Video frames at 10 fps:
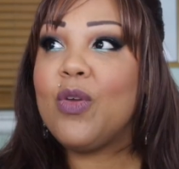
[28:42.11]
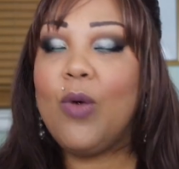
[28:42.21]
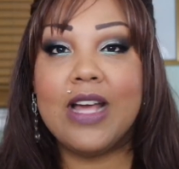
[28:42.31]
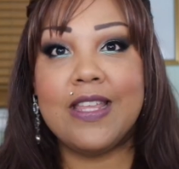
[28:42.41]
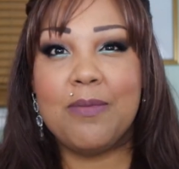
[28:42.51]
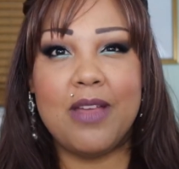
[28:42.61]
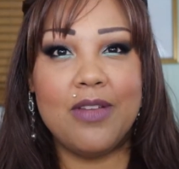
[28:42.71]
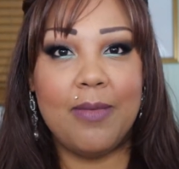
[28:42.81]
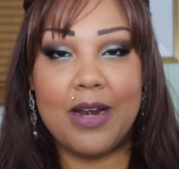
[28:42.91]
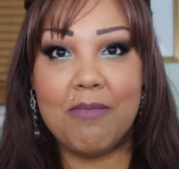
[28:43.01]
Well, I think
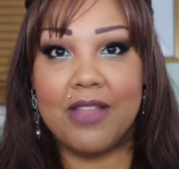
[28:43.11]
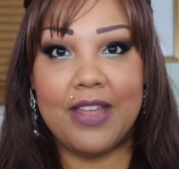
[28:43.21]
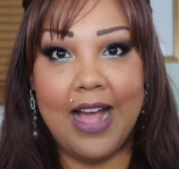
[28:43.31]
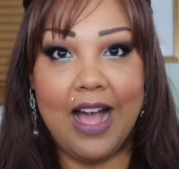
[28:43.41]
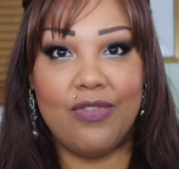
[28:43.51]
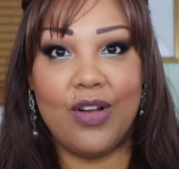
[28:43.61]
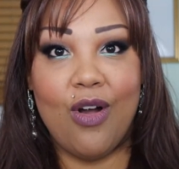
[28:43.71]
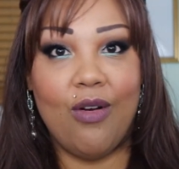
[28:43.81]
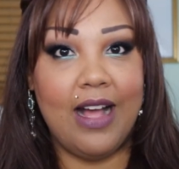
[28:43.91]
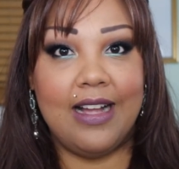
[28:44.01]
maybe about a month and a half
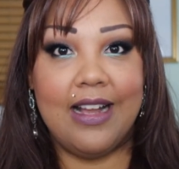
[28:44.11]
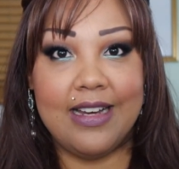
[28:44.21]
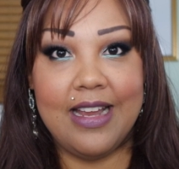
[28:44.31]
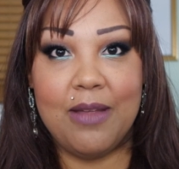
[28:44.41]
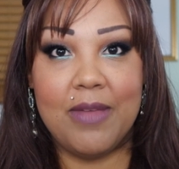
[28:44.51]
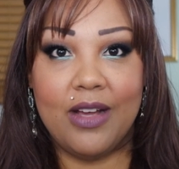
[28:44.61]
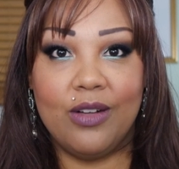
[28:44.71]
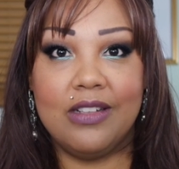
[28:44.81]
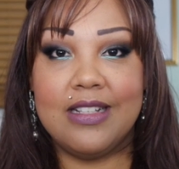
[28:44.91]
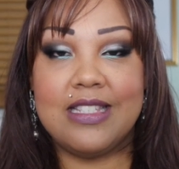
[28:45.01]
ago, I got an
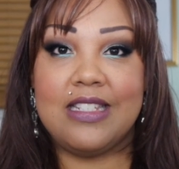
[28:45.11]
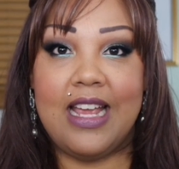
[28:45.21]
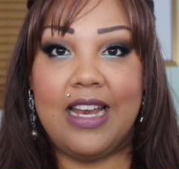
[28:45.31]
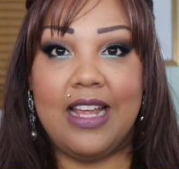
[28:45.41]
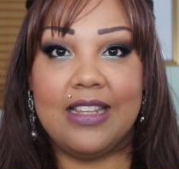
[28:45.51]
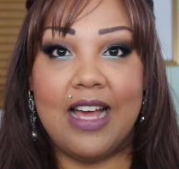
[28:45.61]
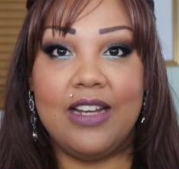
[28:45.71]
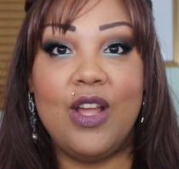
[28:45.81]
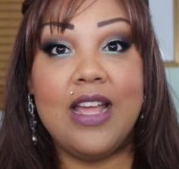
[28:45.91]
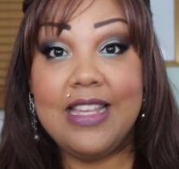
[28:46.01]
email stating
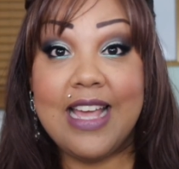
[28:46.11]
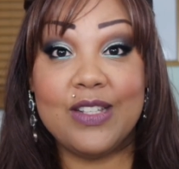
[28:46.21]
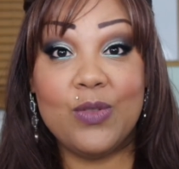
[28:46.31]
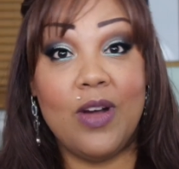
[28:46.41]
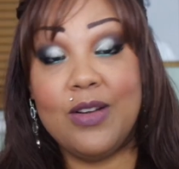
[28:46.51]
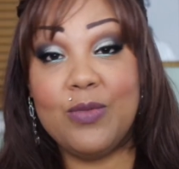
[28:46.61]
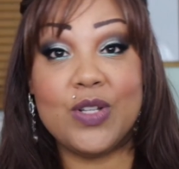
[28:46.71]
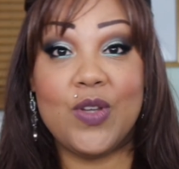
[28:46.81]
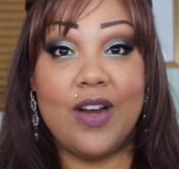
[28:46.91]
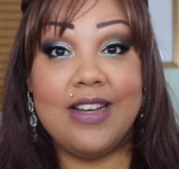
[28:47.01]
that, guess what?
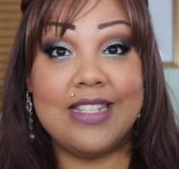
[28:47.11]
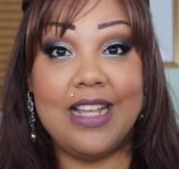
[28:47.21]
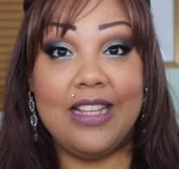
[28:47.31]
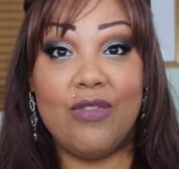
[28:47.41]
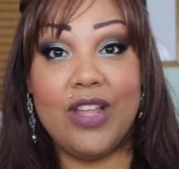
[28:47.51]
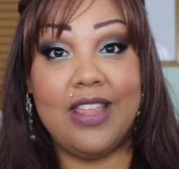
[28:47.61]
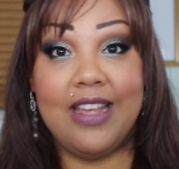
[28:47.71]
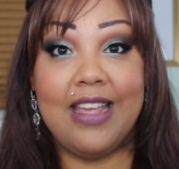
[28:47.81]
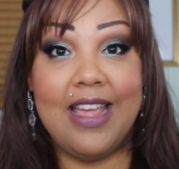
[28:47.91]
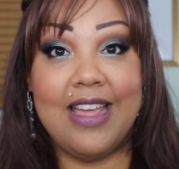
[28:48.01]
We're starting to sell
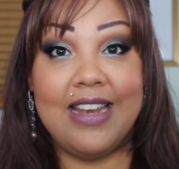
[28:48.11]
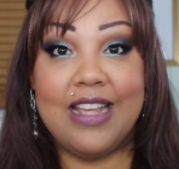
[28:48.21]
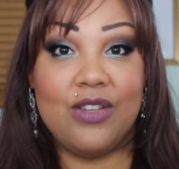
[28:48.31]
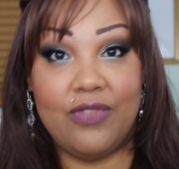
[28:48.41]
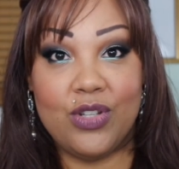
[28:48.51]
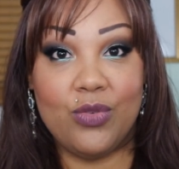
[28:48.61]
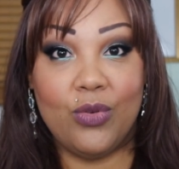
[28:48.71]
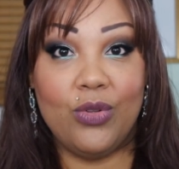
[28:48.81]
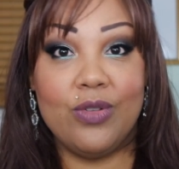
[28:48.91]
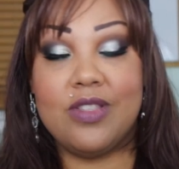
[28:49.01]
everything in
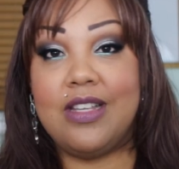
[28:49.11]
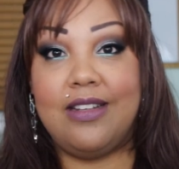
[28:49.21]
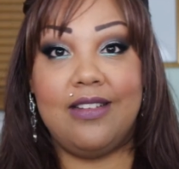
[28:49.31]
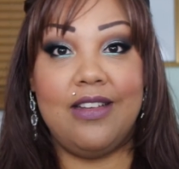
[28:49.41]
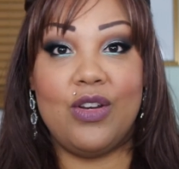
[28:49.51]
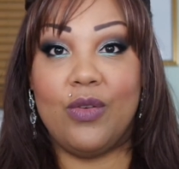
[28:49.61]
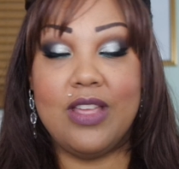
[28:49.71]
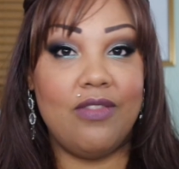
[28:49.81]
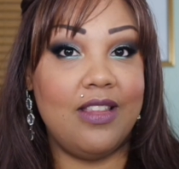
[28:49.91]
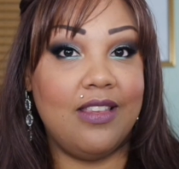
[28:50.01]
individuals and, you know,
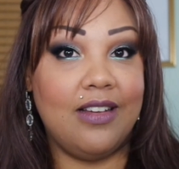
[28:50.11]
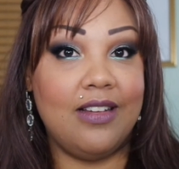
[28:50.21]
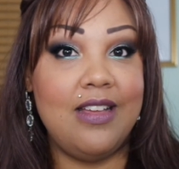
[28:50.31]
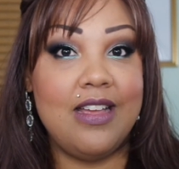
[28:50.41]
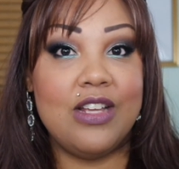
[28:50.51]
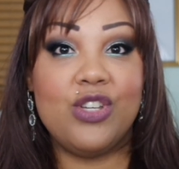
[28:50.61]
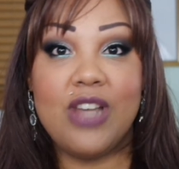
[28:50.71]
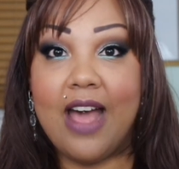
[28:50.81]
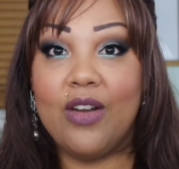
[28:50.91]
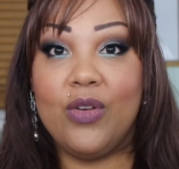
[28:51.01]
even the
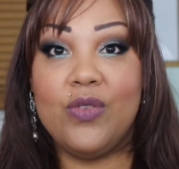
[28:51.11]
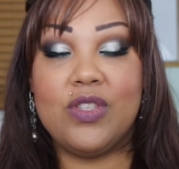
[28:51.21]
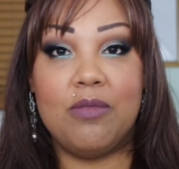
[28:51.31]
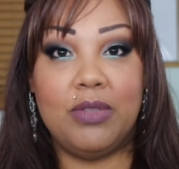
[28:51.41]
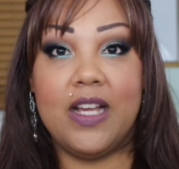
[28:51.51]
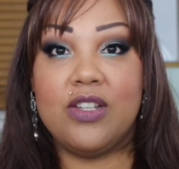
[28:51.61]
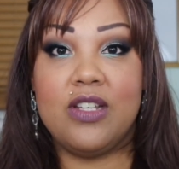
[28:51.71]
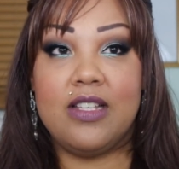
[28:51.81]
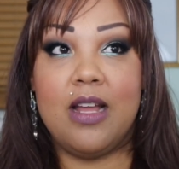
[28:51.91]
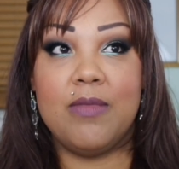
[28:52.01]
shadows and
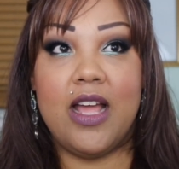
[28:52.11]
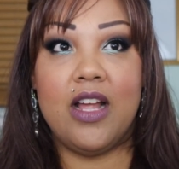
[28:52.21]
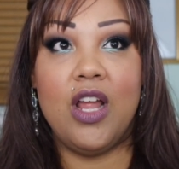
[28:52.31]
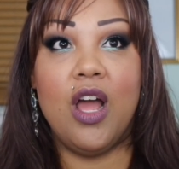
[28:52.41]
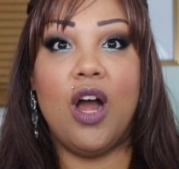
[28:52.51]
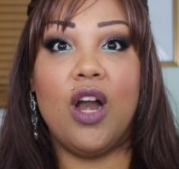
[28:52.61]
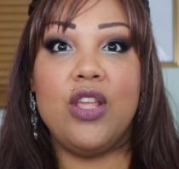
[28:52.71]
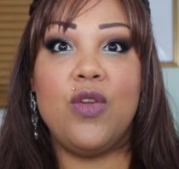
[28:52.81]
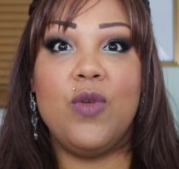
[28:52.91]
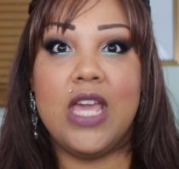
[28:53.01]
blushes. And I'm like, are
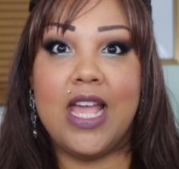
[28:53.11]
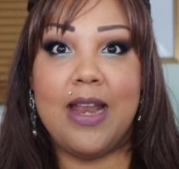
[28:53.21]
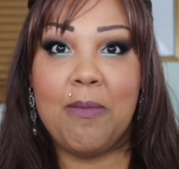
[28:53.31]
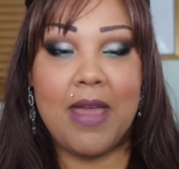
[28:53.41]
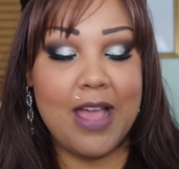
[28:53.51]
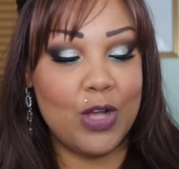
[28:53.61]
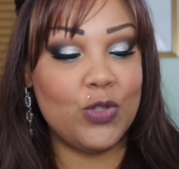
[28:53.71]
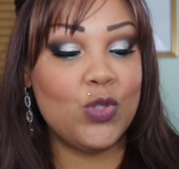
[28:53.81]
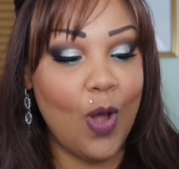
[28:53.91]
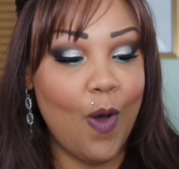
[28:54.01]
you kidding me?
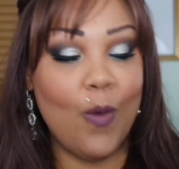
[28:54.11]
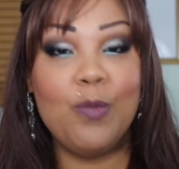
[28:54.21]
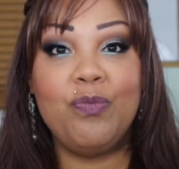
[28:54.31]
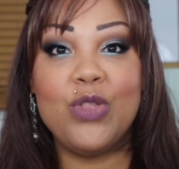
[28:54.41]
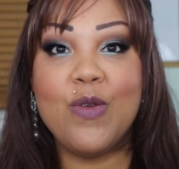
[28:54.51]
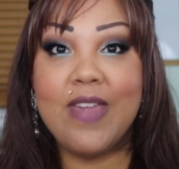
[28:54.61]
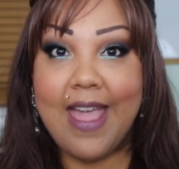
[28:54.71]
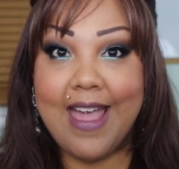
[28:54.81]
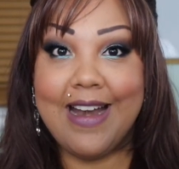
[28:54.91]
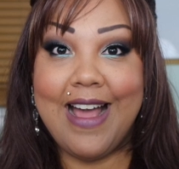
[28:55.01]
So you
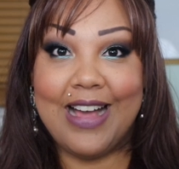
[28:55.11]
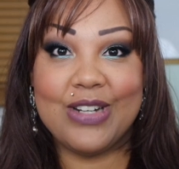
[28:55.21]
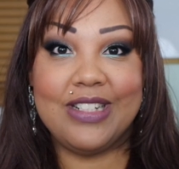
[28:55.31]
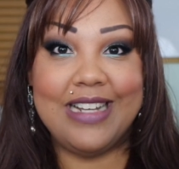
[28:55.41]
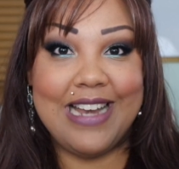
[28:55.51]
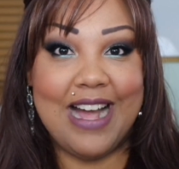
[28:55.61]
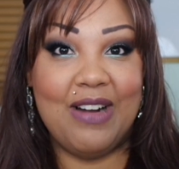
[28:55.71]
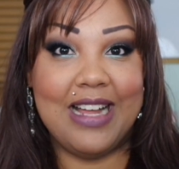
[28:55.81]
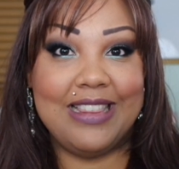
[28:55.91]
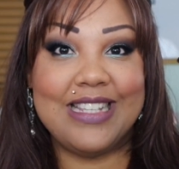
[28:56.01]
can actually
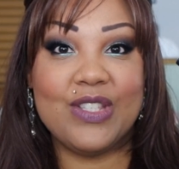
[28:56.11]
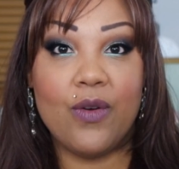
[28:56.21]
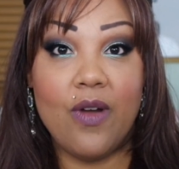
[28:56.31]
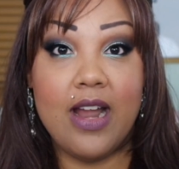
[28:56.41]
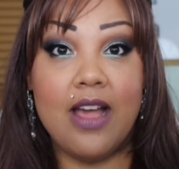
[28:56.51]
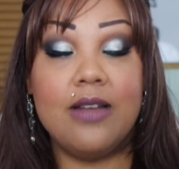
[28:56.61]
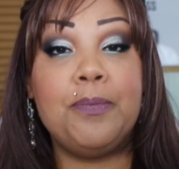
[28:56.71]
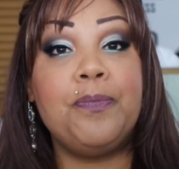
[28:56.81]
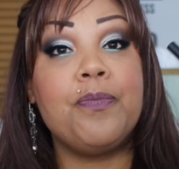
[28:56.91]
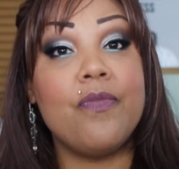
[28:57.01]
now get this
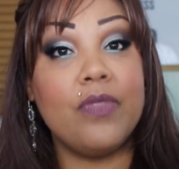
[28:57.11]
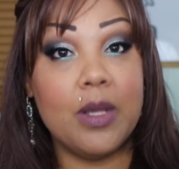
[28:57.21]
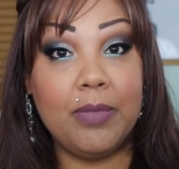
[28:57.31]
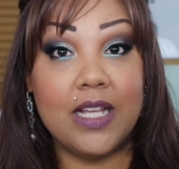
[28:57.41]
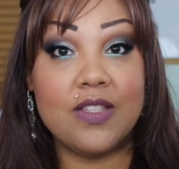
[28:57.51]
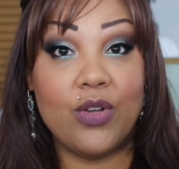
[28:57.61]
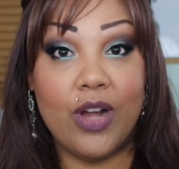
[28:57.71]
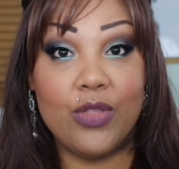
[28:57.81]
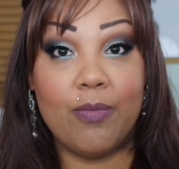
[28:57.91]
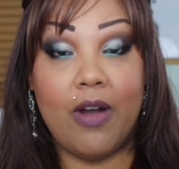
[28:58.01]
crayon plus their
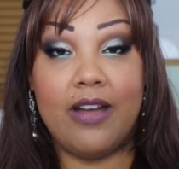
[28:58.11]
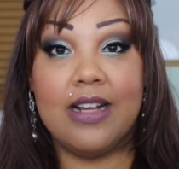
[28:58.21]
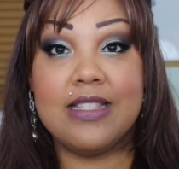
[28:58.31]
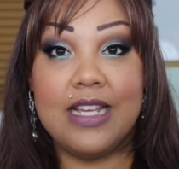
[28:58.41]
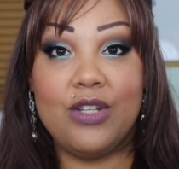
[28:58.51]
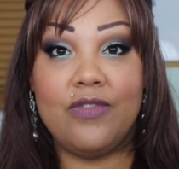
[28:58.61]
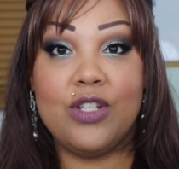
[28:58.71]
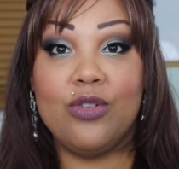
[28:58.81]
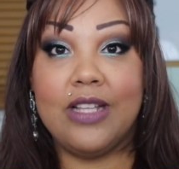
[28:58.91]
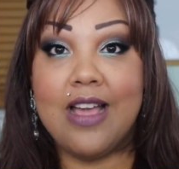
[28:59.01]
other products
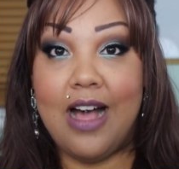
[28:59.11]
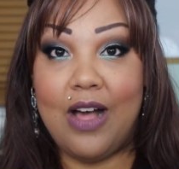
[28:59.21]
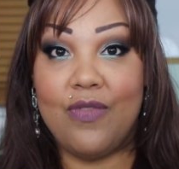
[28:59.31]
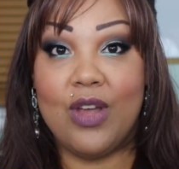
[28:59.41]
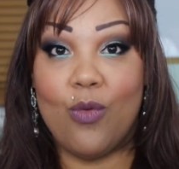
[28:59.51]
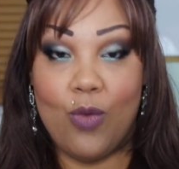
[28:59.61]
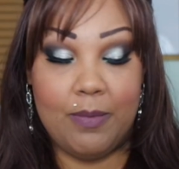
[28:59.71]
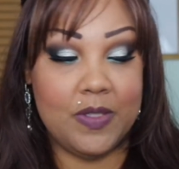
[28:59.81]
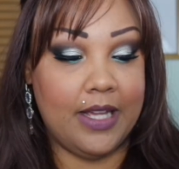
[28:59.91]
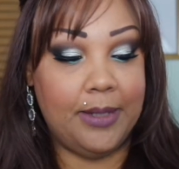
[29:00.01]
individually on their
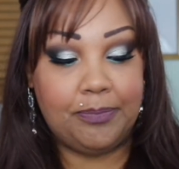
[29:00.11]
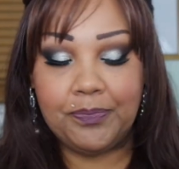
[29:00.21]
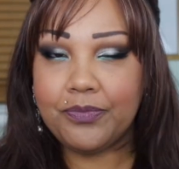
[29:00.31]
website.